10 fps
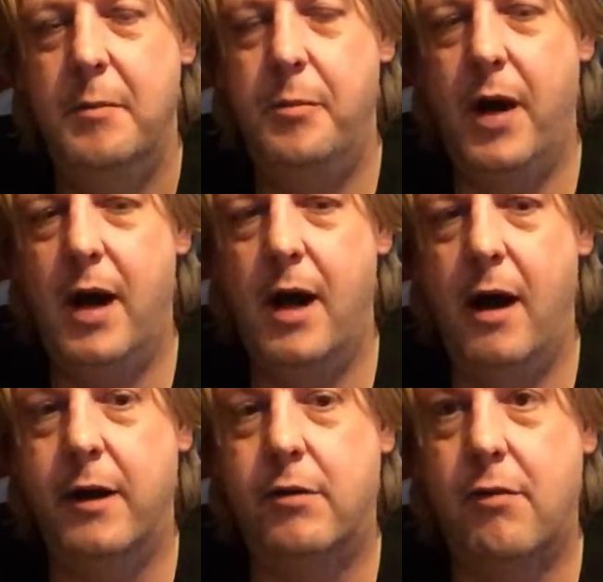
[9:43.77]
But
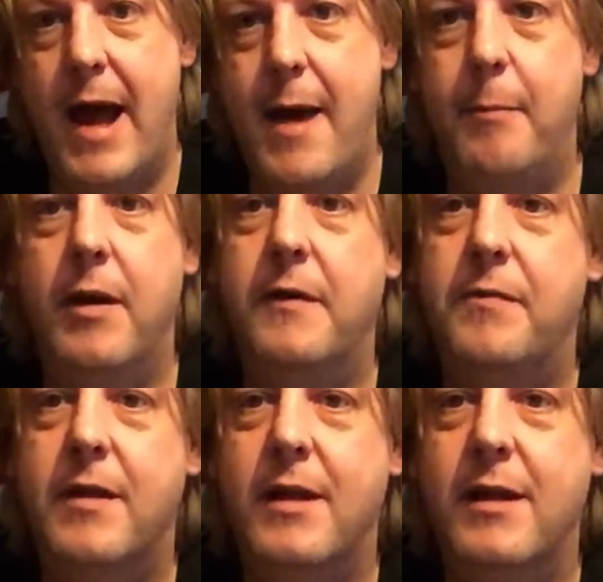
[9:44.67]
a gram,
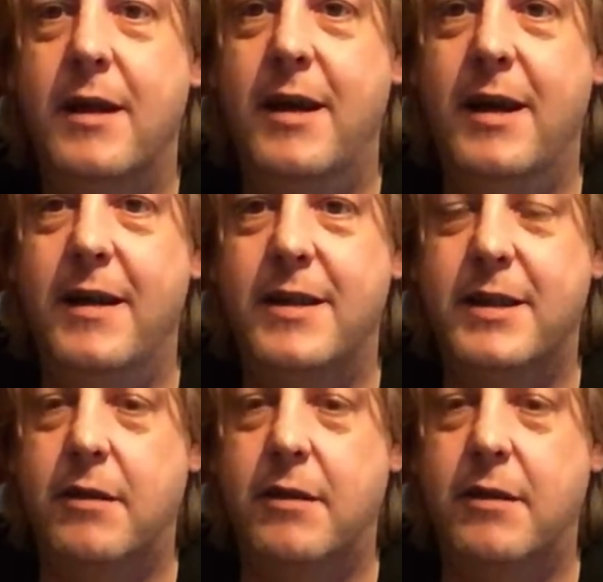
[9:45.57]
that's